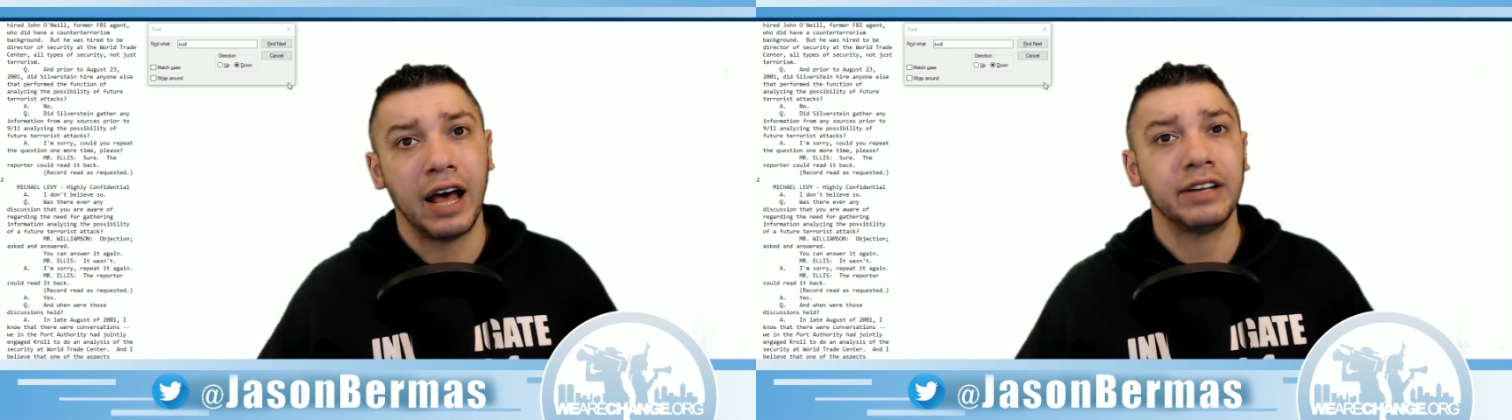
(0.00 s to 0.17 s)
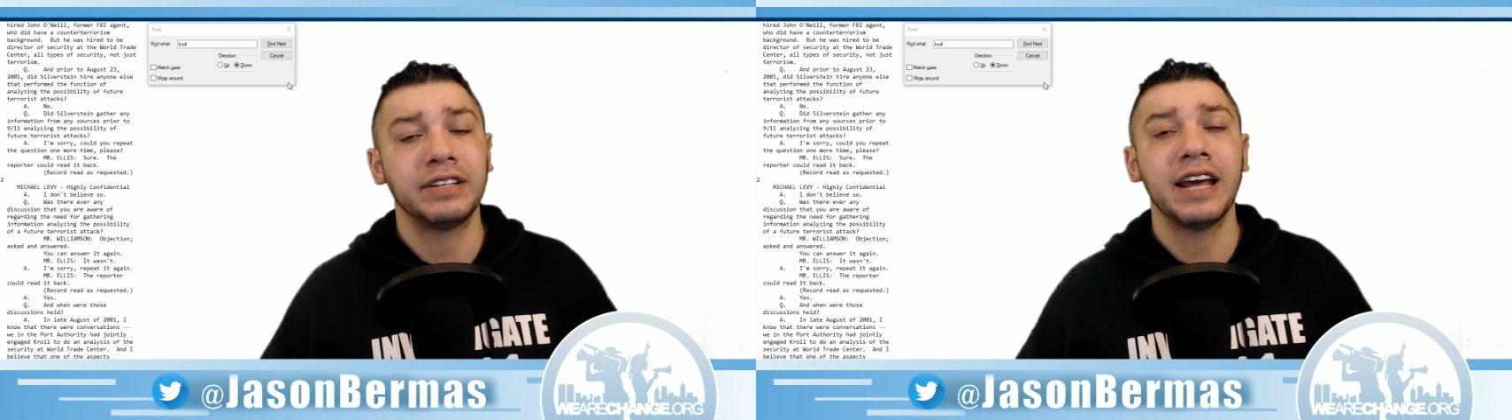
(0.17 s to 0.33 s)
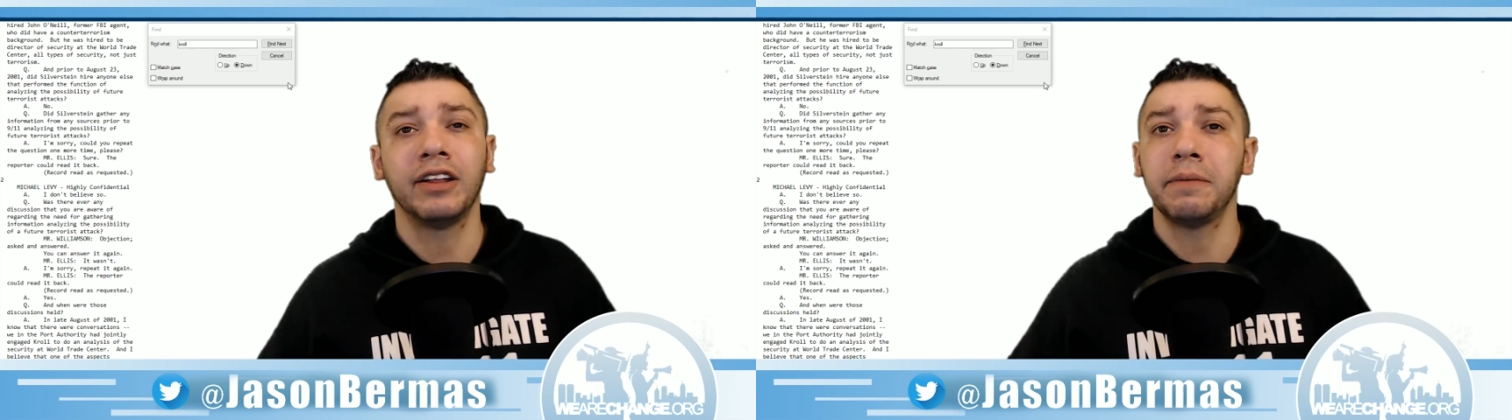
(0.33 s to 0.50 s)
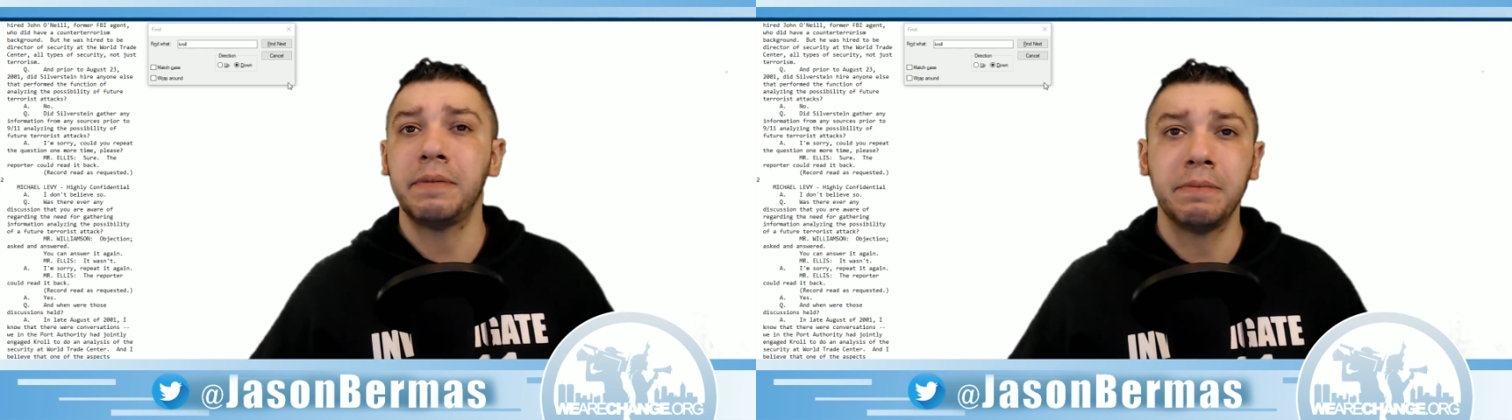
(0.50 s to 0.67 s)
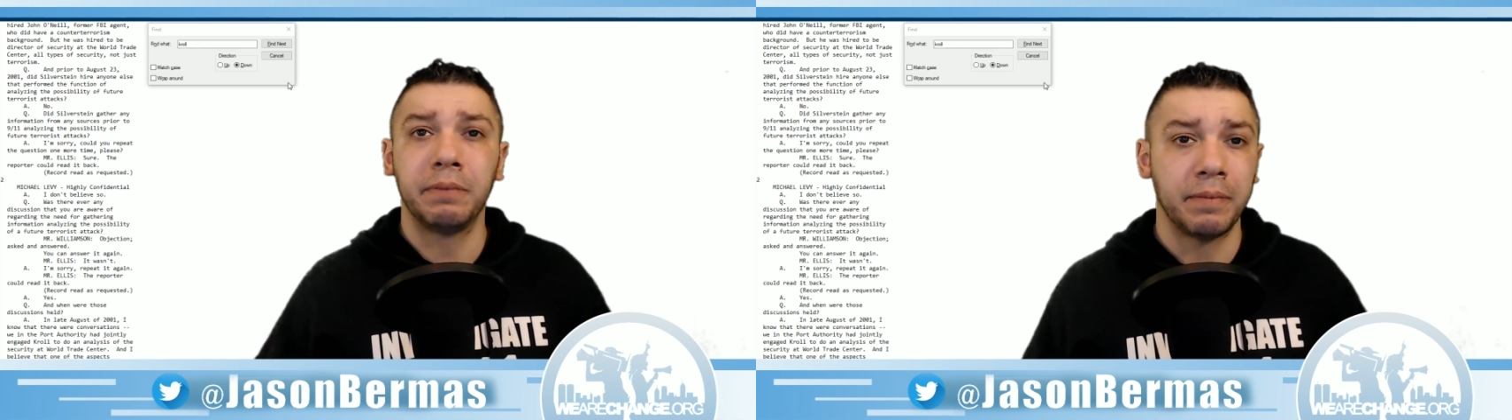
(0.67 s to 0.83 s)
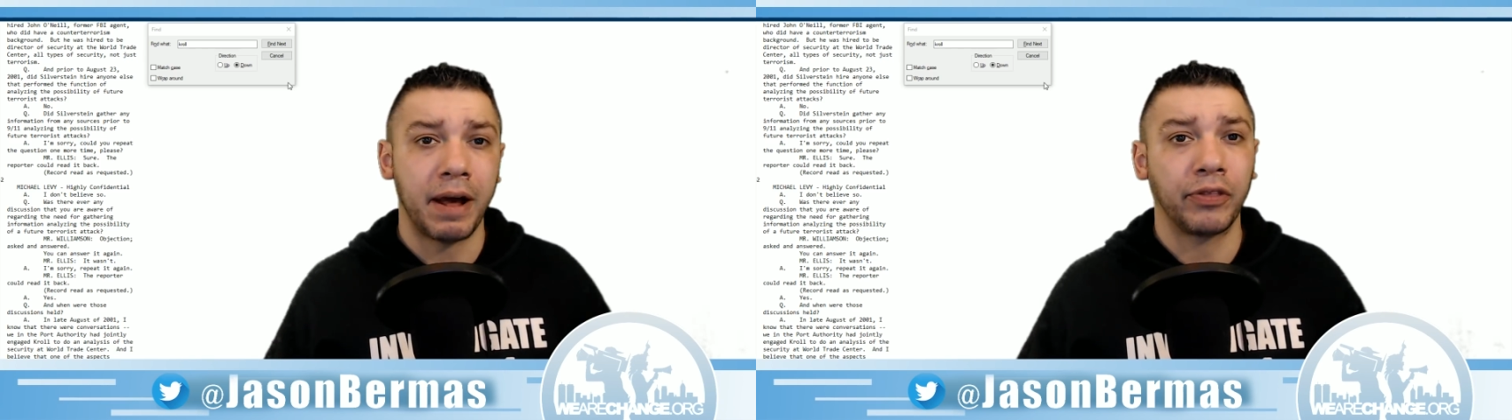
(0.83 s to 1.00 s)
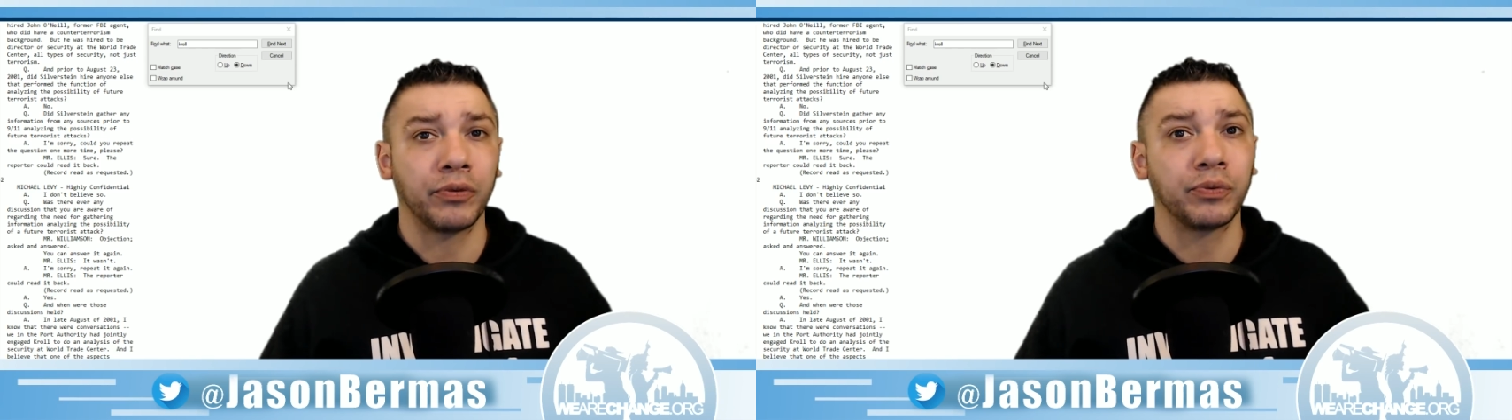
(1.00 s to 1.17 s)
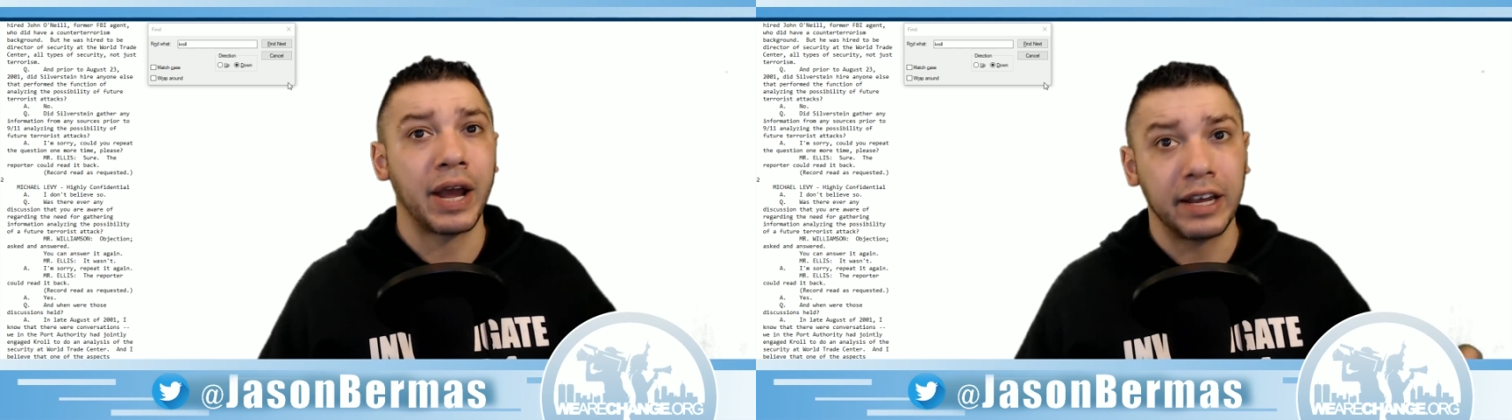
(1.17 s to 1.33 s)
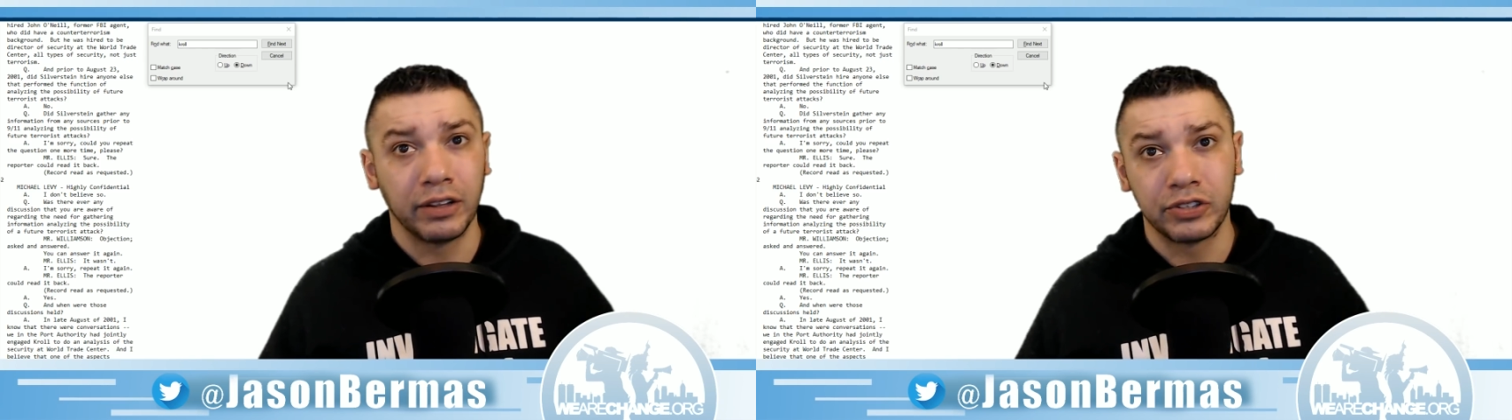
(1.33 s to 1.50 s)
Telling people about the
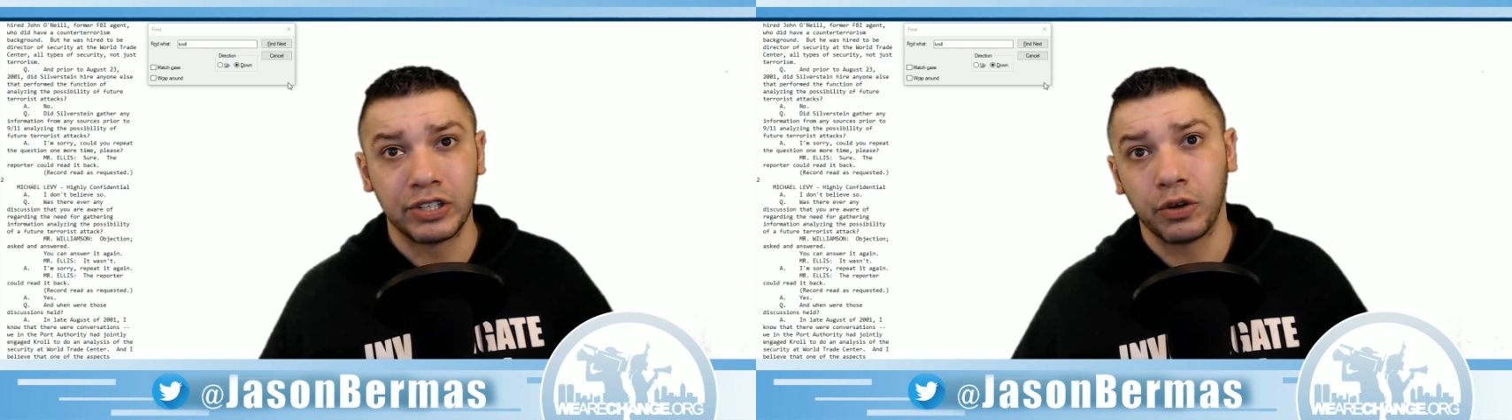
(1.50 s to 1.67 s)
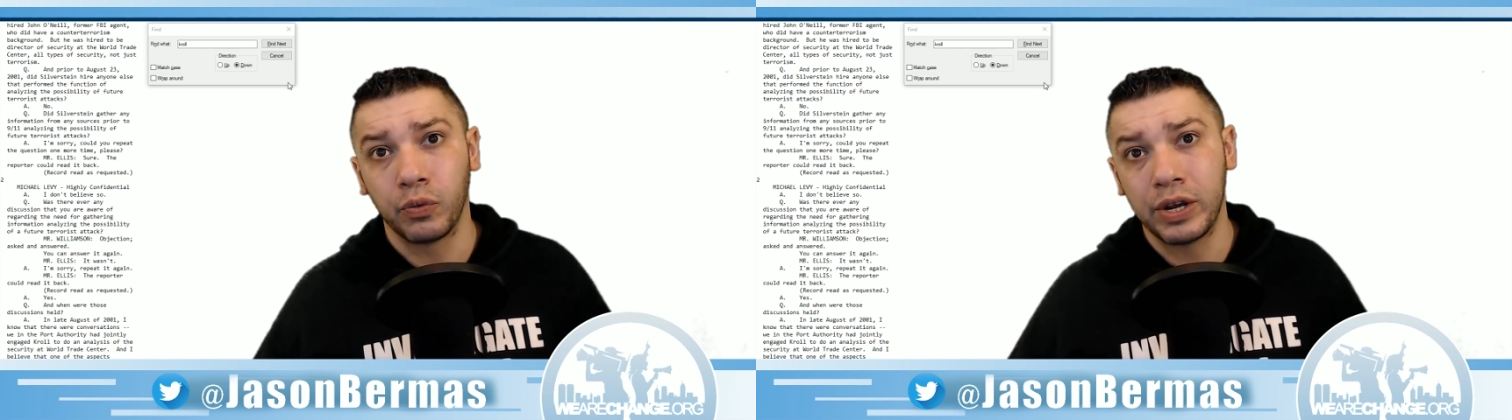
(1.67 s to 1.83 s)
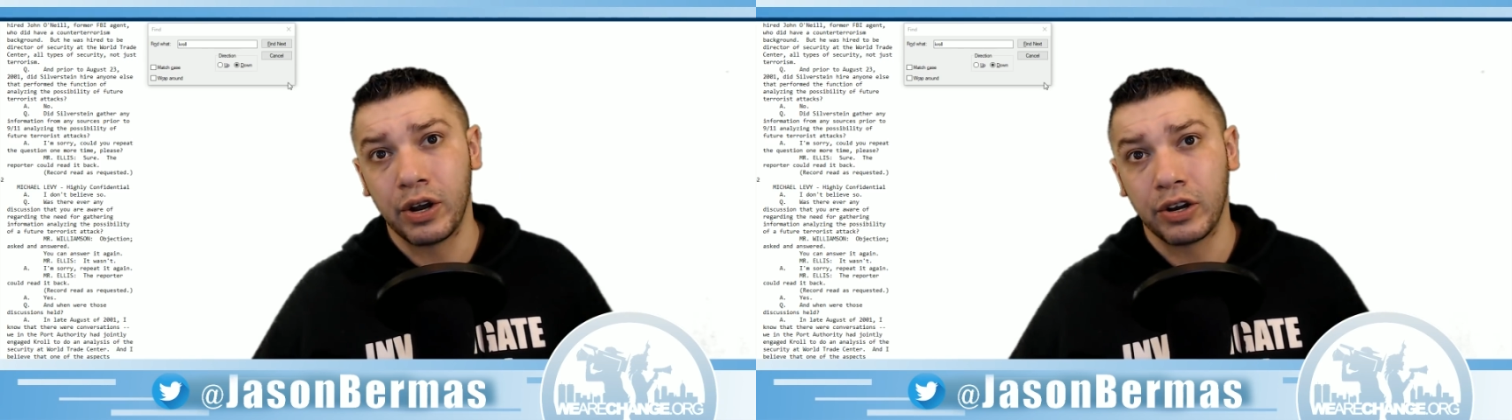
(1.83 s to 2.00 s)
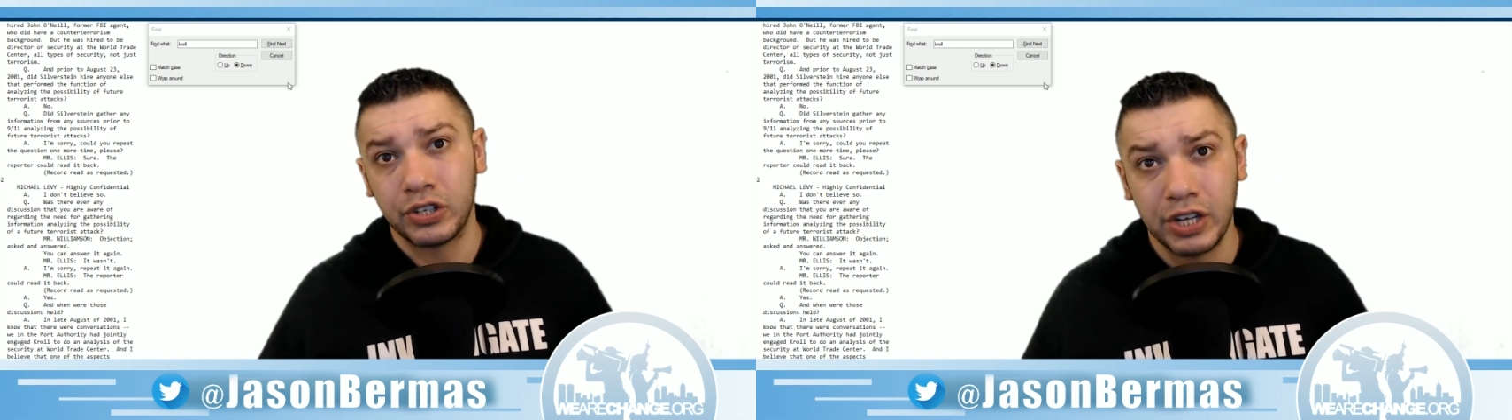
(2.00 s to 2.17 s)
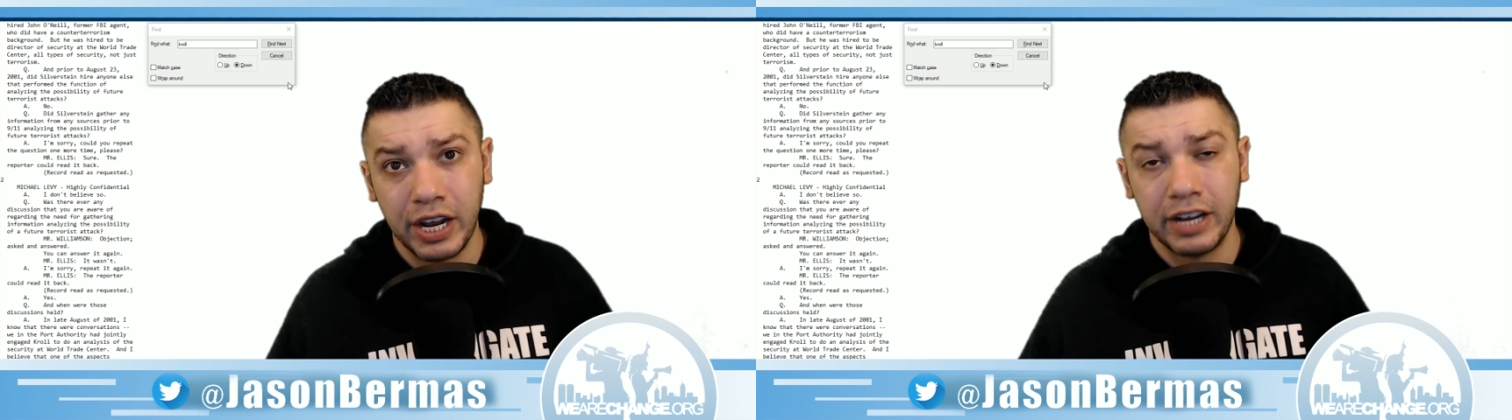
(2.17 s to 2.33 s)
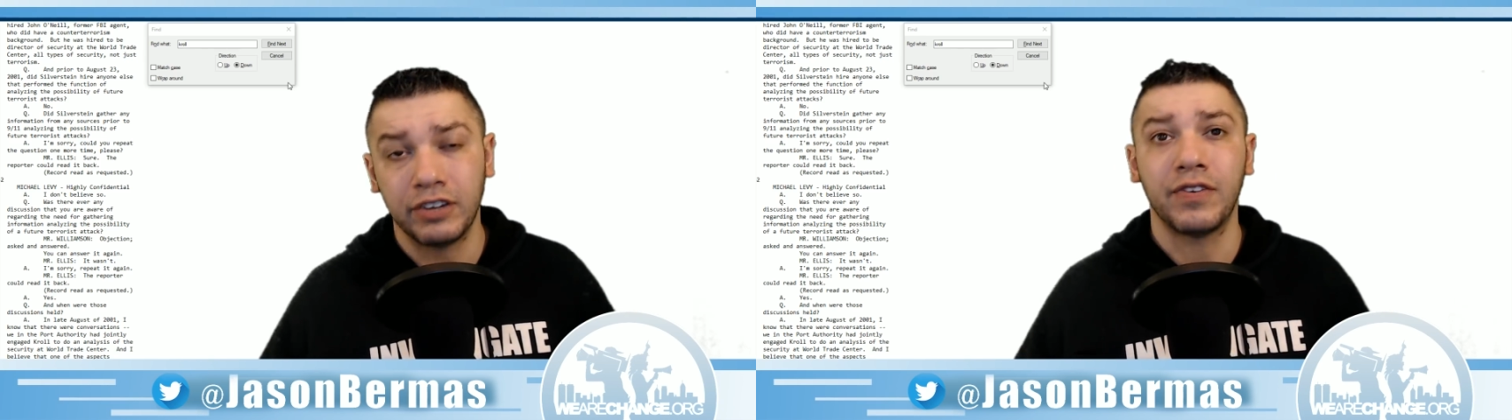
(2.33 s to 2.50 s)
regular channel, We Are Change.